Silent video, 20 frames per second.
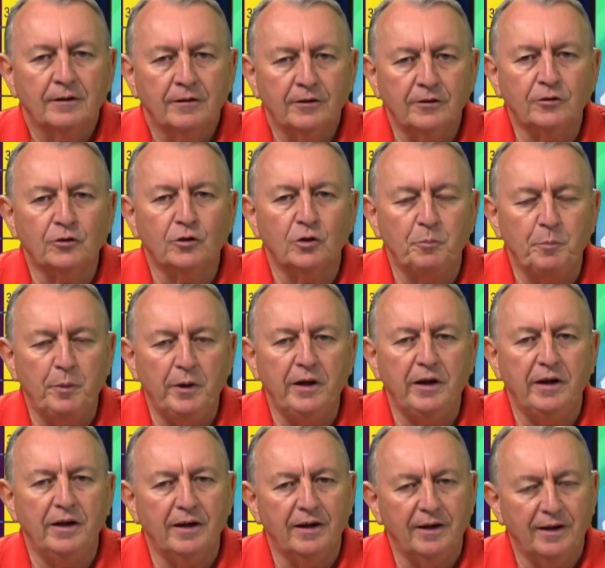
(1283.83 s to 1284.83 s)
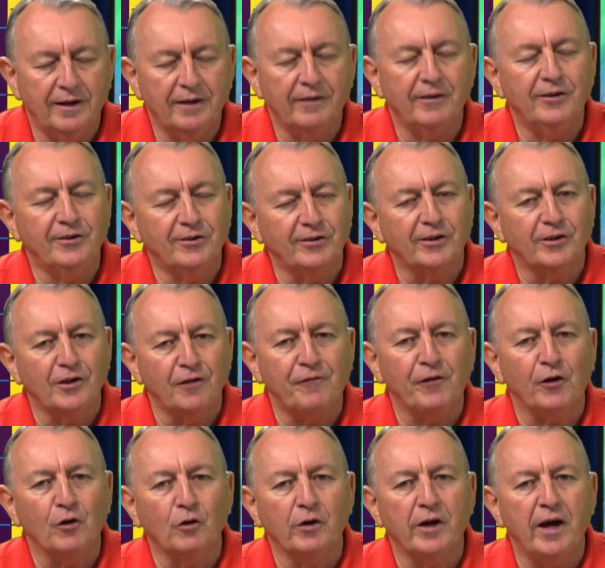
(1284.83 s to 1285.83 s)
This could be. This is a
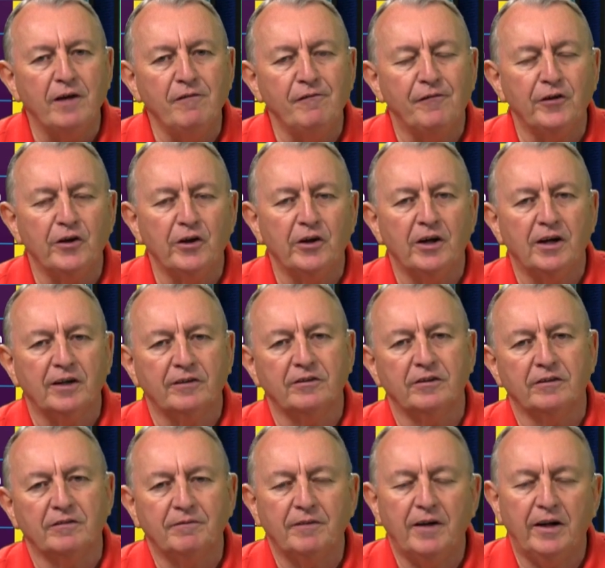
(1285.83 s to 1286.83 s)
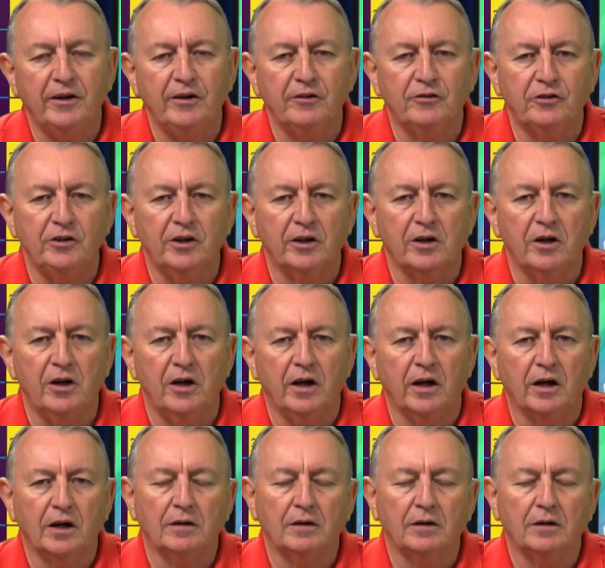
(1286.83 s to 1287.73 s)
difficult game for United. How do you see it going?